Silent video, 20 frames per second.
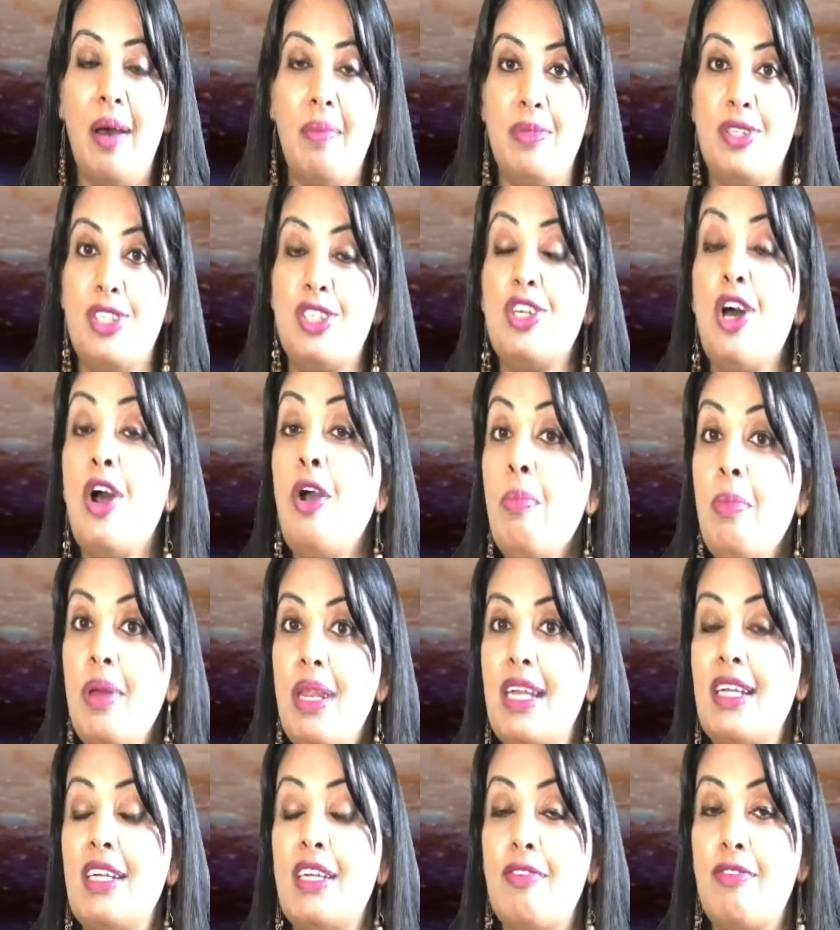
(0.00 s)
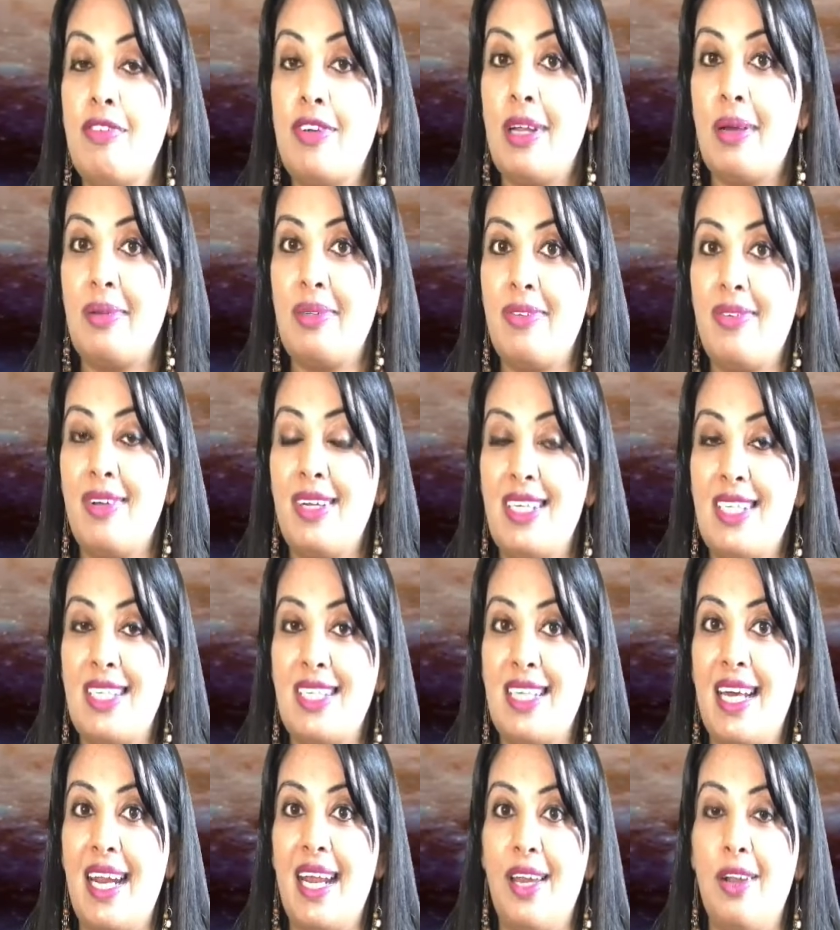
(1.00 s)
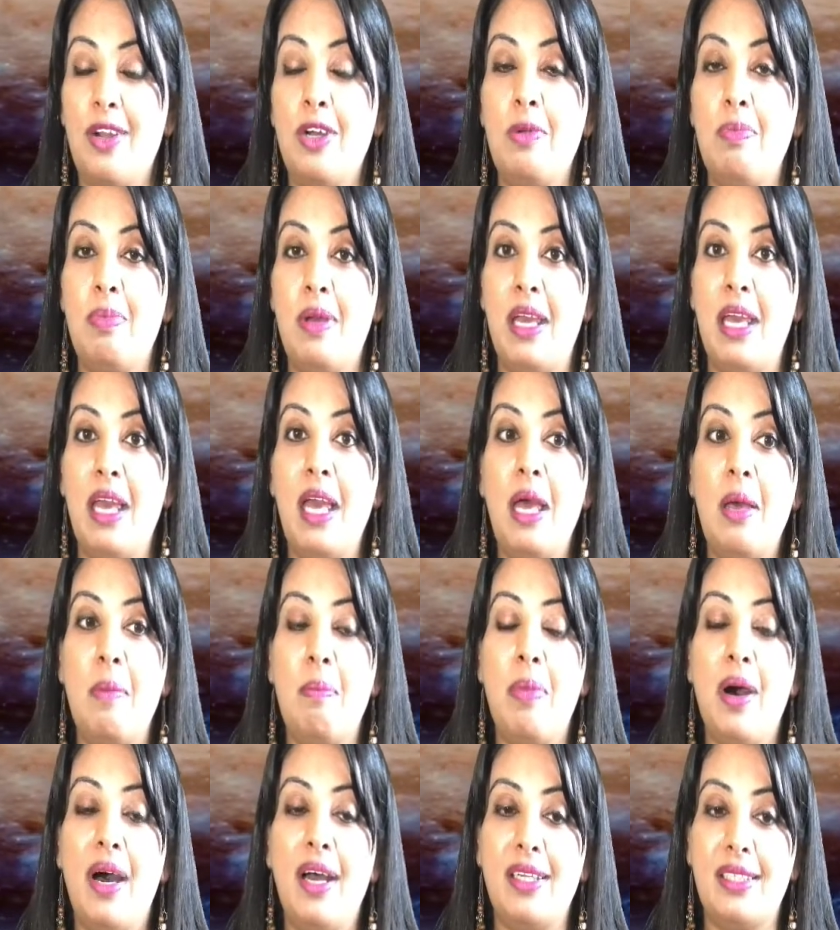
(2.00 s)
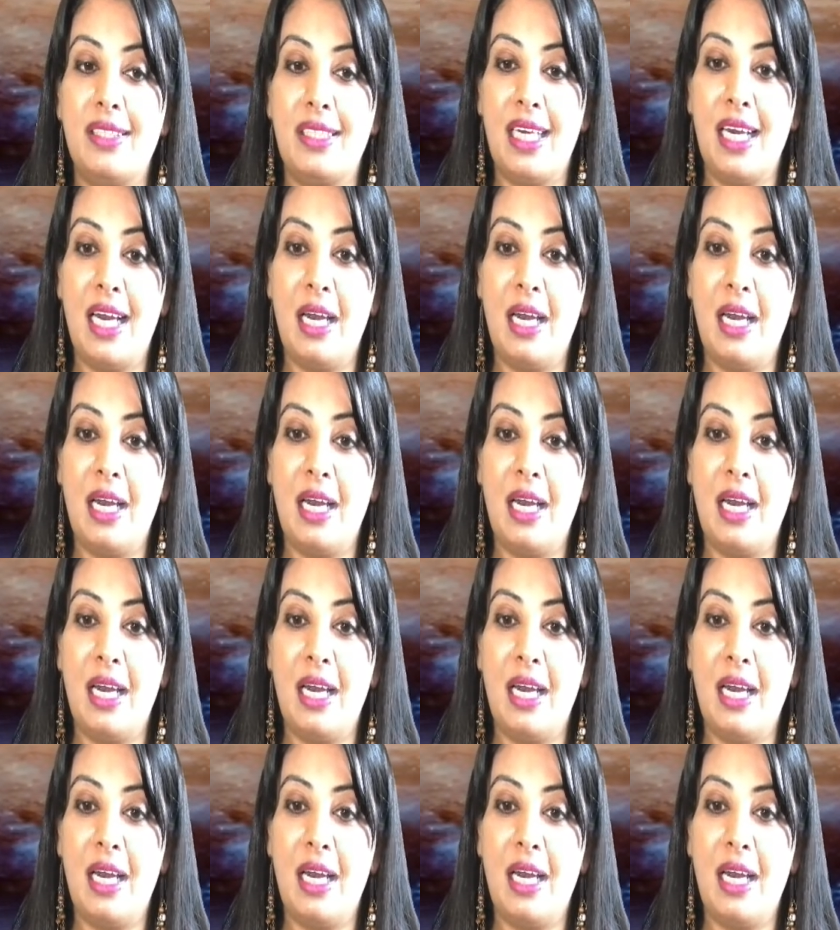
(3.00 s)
So many different types of entities that it could be, but